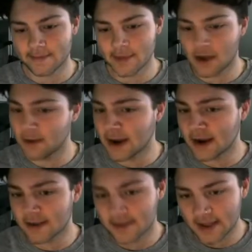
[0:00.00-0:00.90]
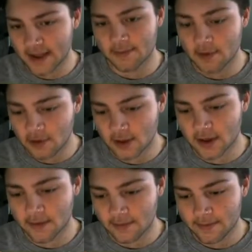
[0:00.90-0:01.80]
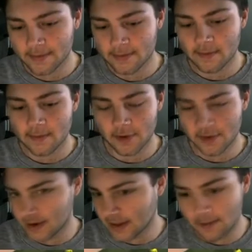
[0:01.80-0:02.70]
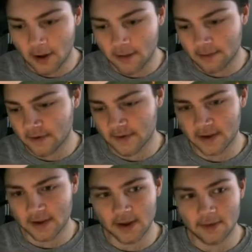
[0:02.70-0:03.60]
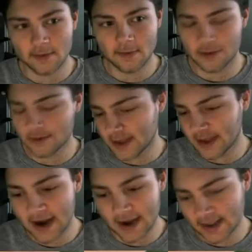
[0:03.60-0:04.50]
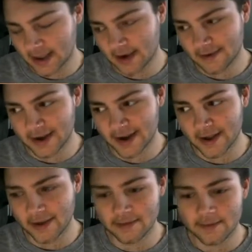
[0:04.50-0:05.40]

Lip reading: I'll be honest, that's bullshit. We squared that ball up perfectly. We should be tied 8-8 right now.